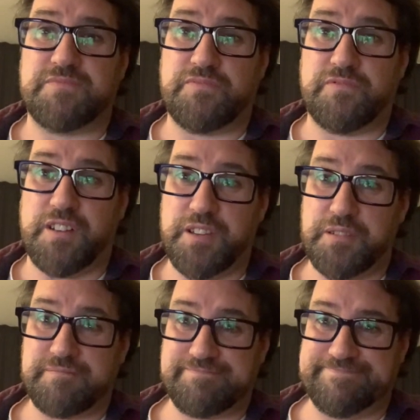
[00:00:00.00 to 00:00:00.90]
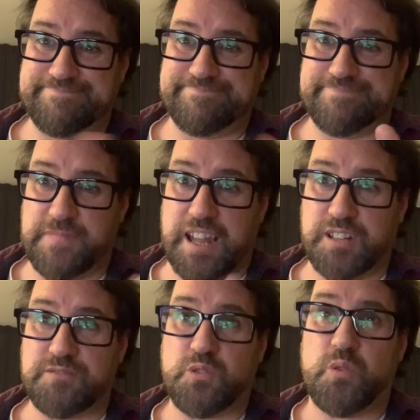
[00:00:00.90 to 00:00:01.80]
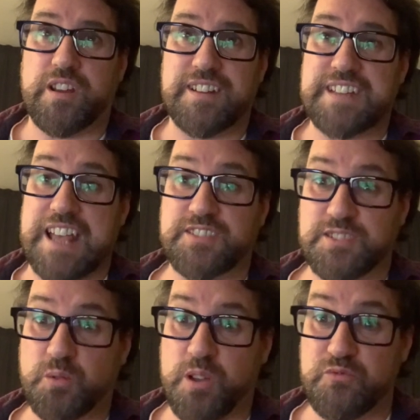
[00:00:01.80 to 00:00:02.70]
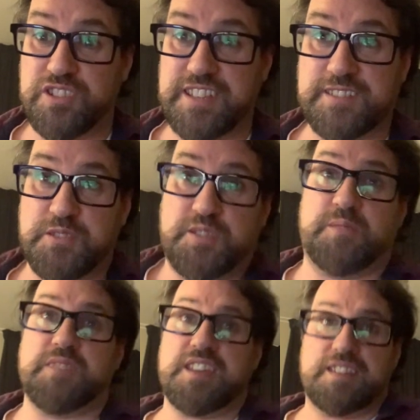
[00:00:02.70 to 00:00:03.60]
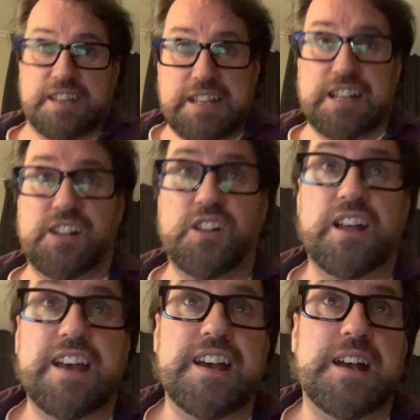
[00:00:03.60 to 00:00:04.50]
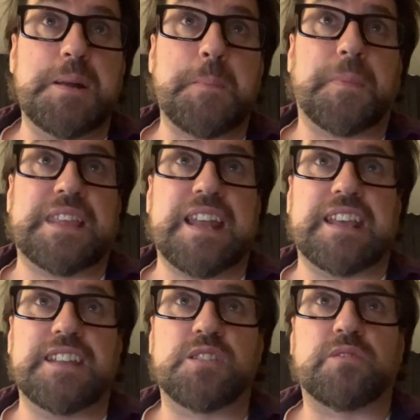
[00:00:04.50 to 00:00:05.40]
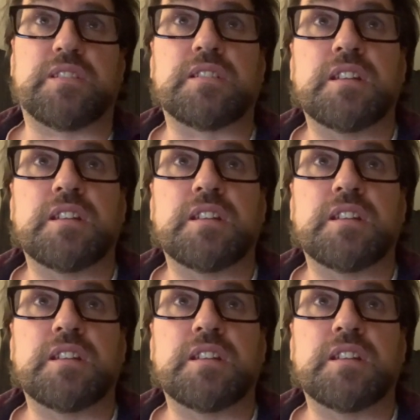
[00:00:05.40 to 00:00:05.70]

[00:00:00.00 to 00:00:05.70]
find that quite a text that's quite resistant to me getting into it.